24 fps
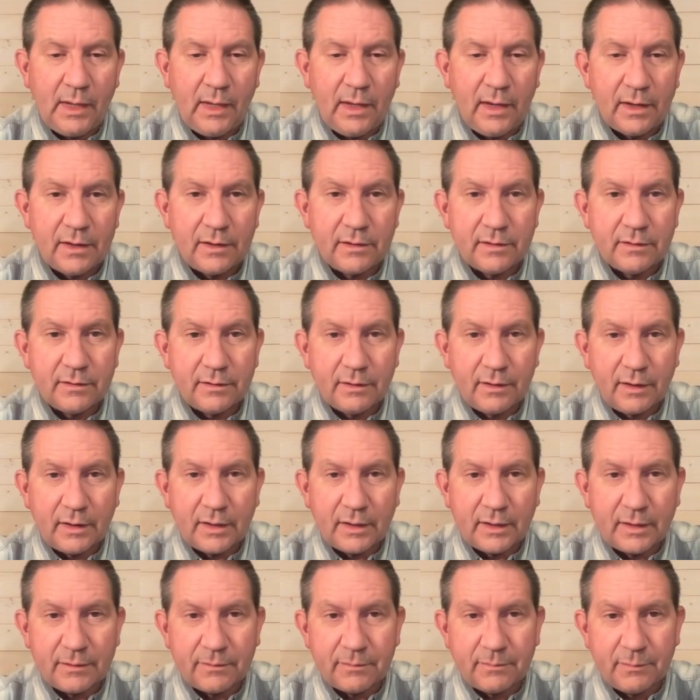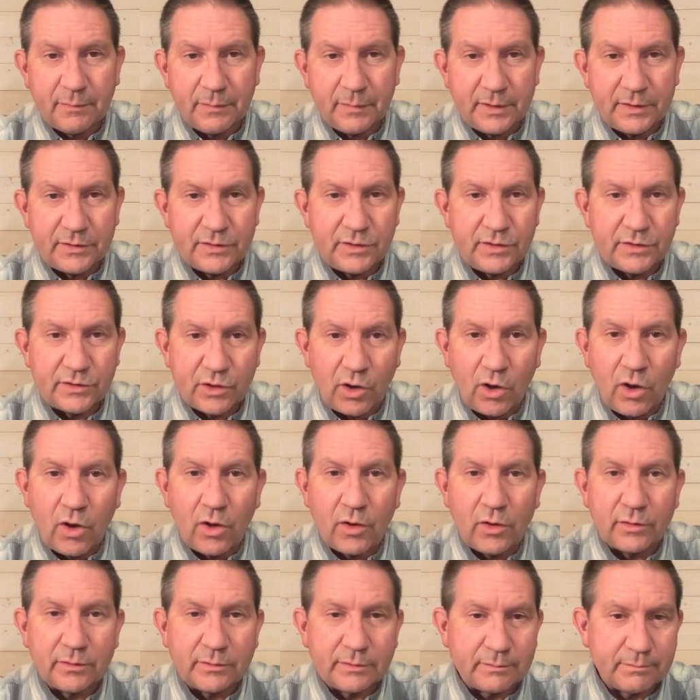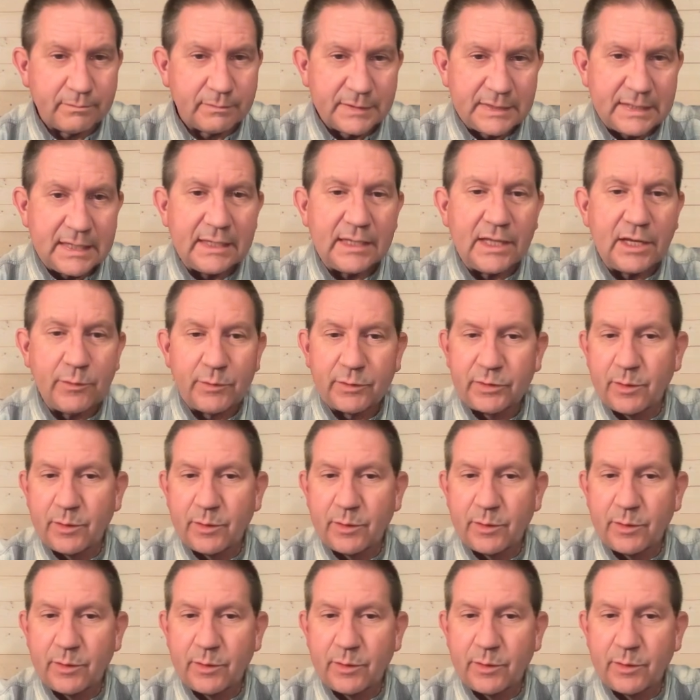And this is all dealing